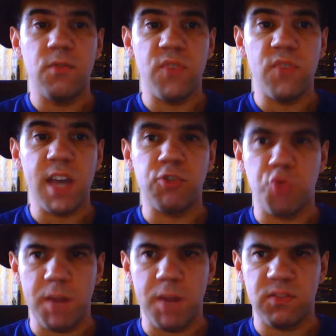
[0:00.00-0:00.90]
via
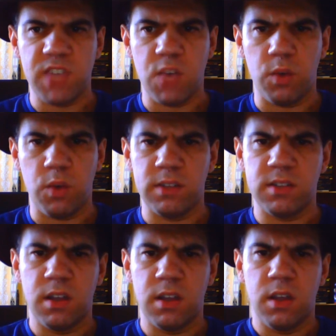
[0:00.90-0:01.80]
dream
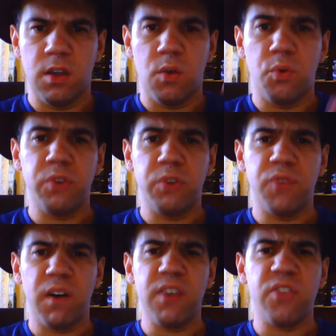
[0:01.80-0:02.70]
sequence was
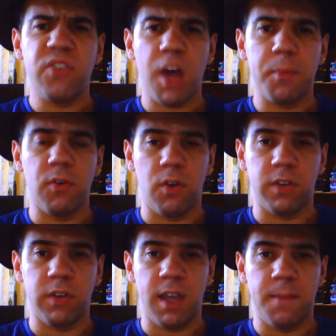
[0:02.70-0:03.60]
very thought
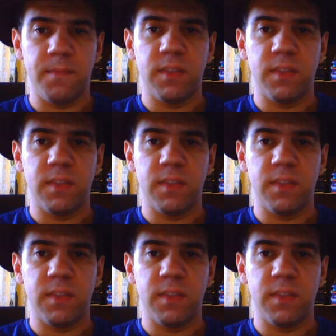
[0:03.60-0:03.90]
provoking,